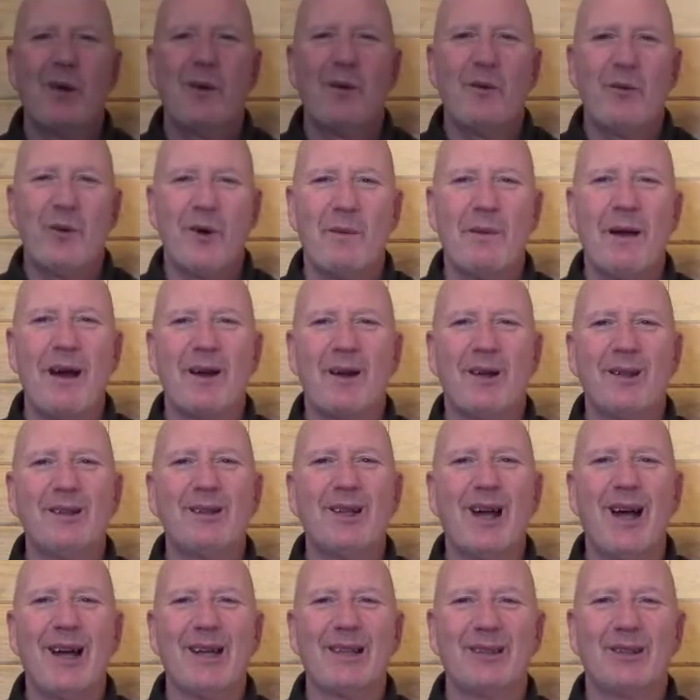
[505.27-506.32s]
What about
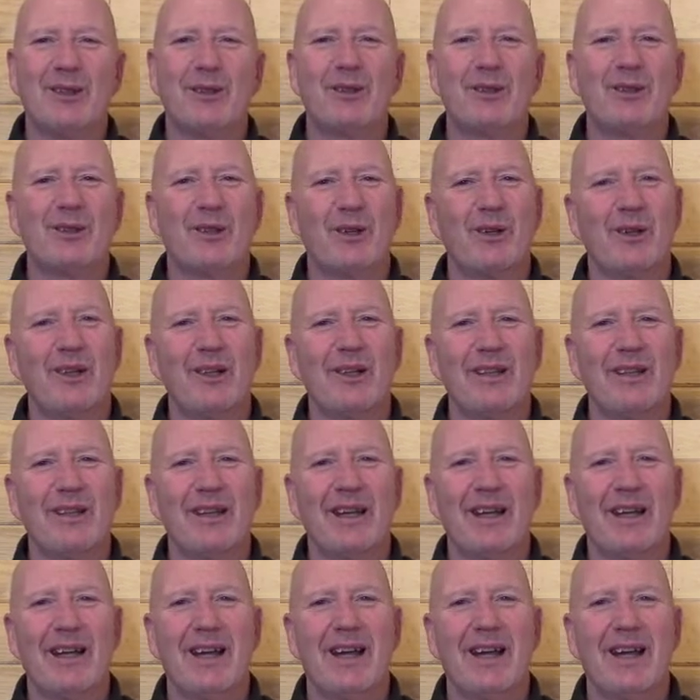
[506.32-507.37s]
undiagnosed learning
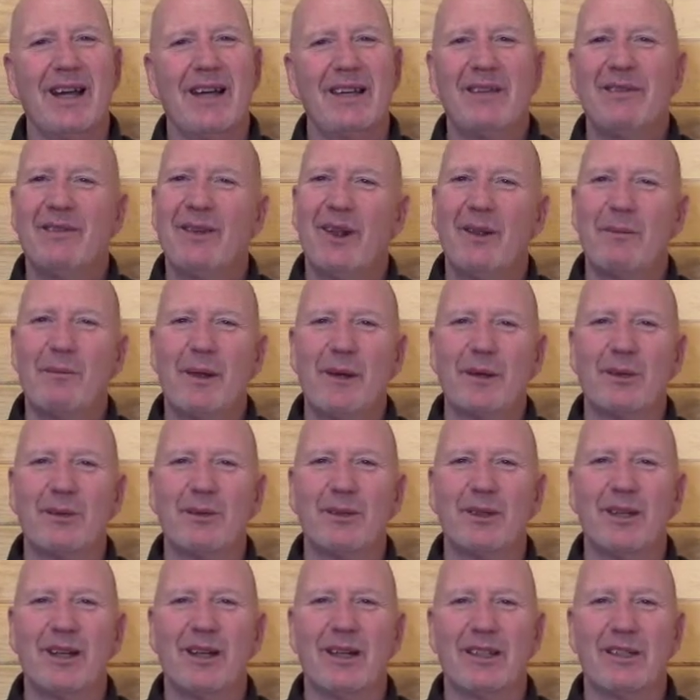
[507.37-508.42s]
and developmental
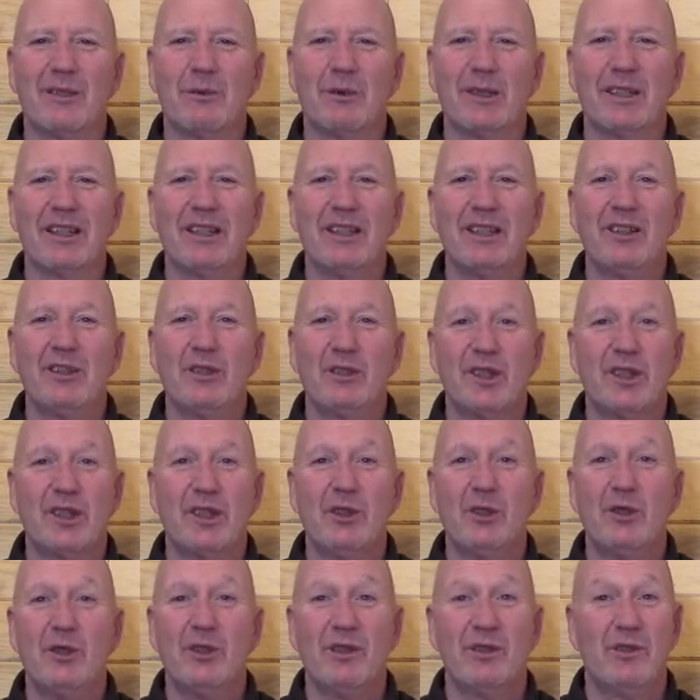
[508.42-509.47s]
delays, where kids are
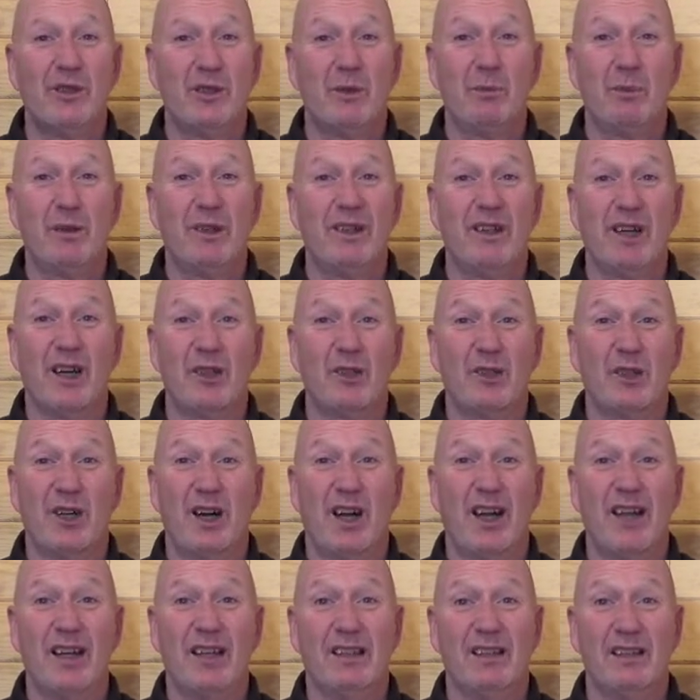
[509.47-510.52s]
accused of simply not
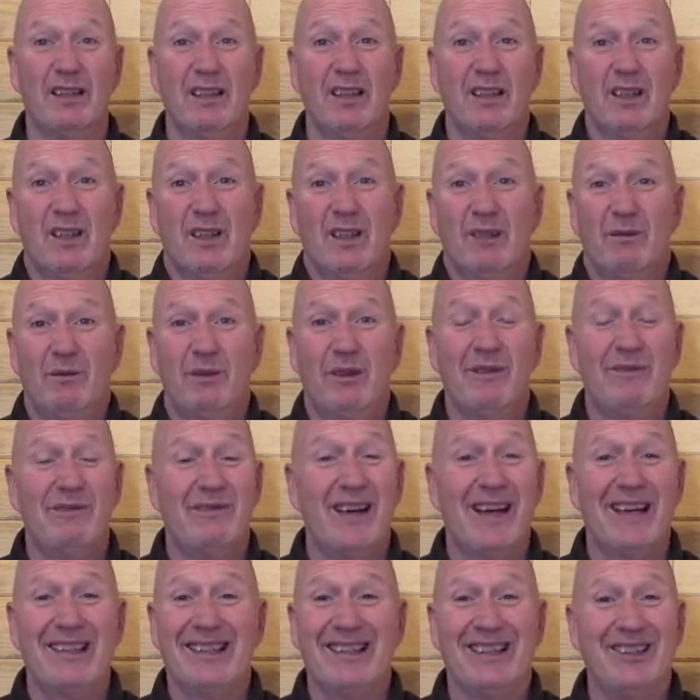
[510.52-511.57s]
trying when in
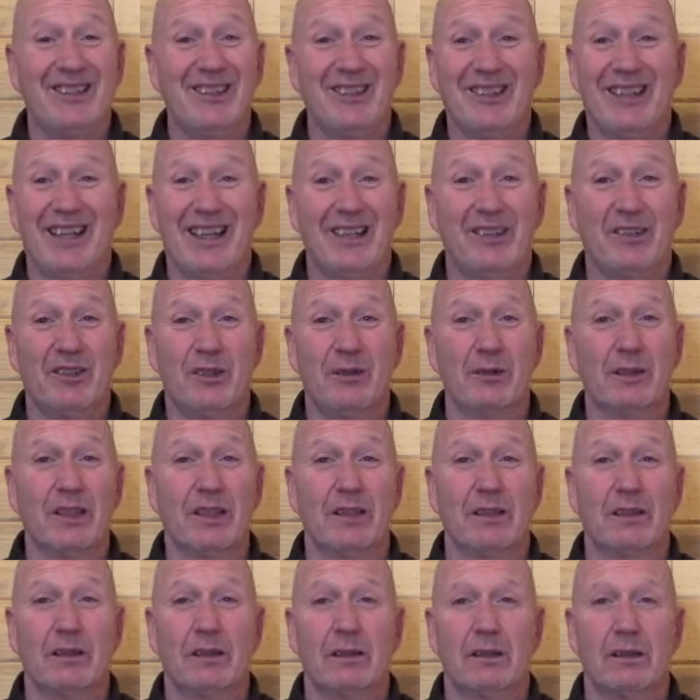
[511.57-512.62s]
fact they just can't do it?
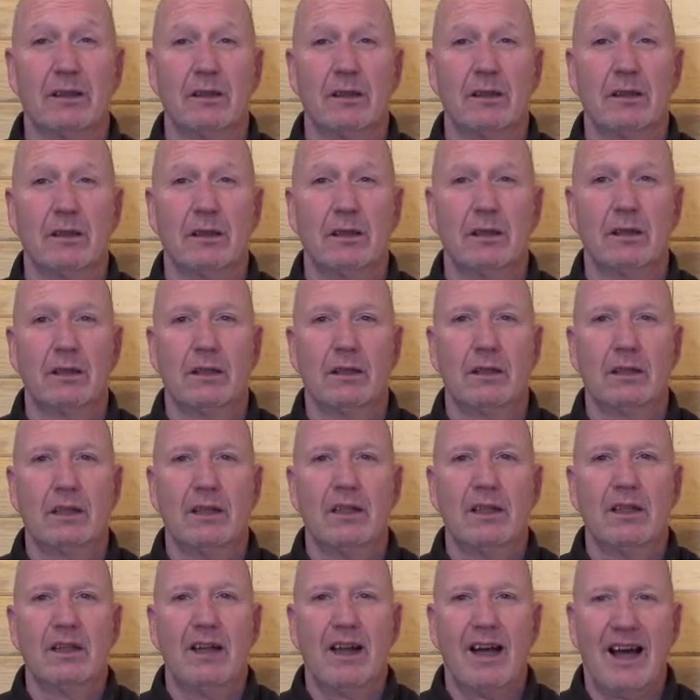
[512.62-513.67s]

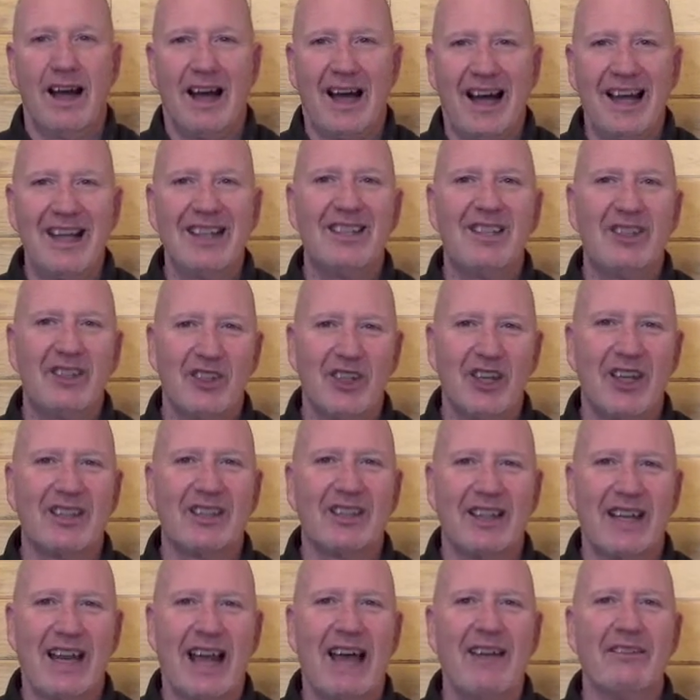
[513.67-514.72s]
I
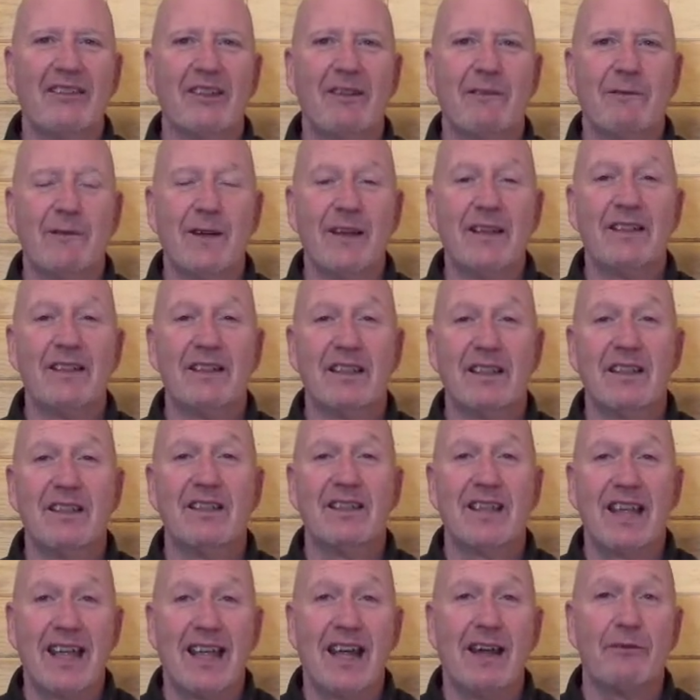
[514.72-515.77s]
suggest that having to face this
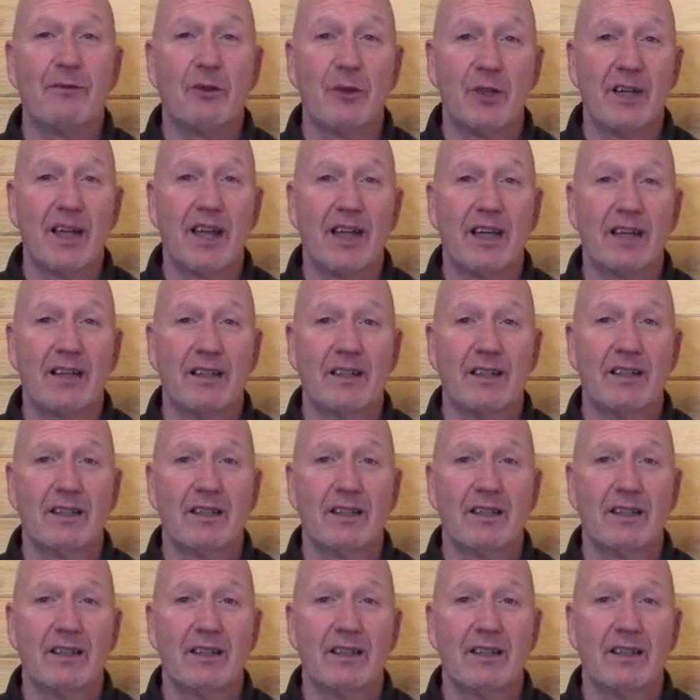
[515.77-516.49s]
day after day